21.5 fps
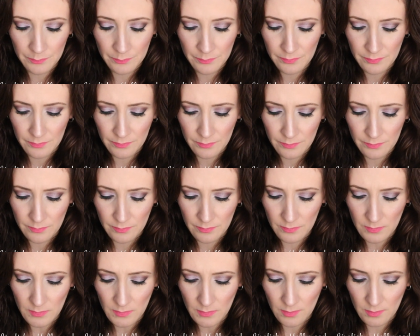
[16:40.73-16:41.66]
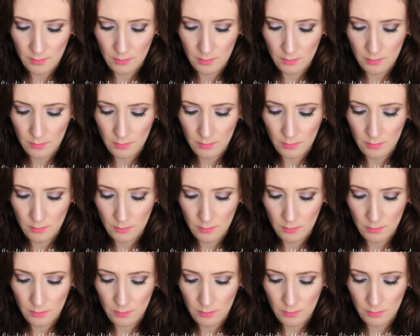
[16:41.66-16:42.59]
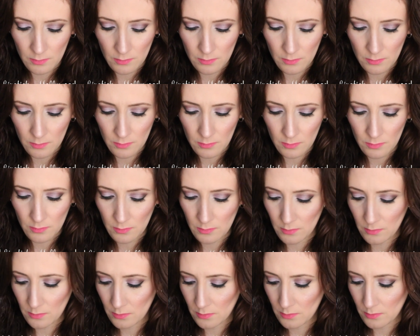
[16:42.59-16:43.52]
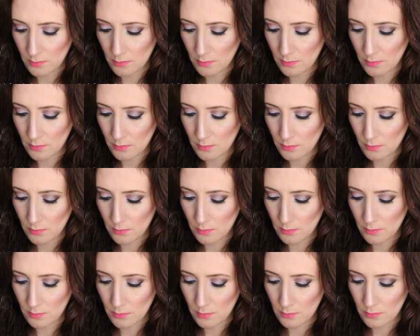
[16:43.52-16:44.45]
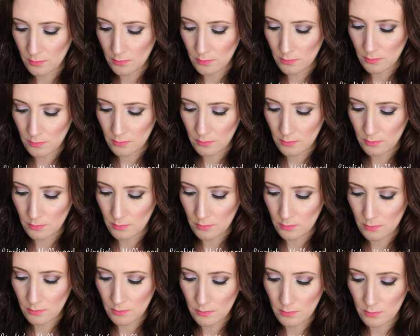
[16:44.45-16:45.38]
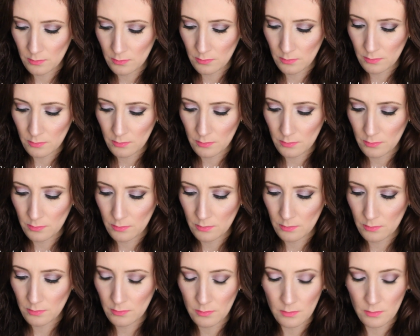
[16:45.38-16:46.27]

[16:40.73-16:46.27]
(silence)